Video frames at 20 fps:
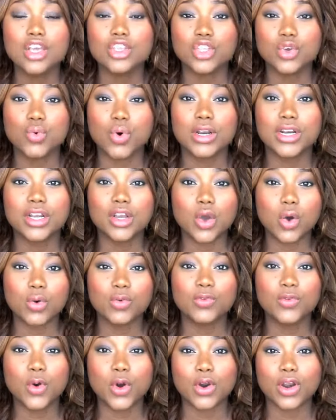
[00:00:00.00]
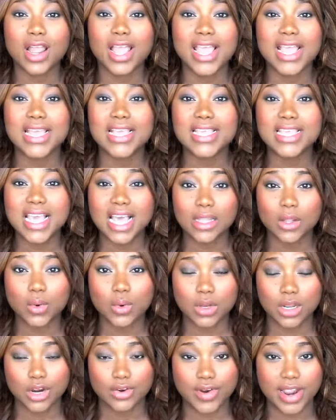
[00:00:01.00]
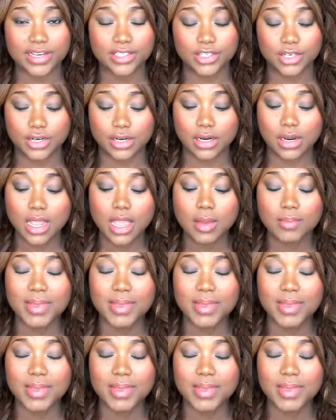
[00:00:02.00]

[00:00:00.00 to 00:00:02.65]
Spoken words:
you want to go for a yellow corrector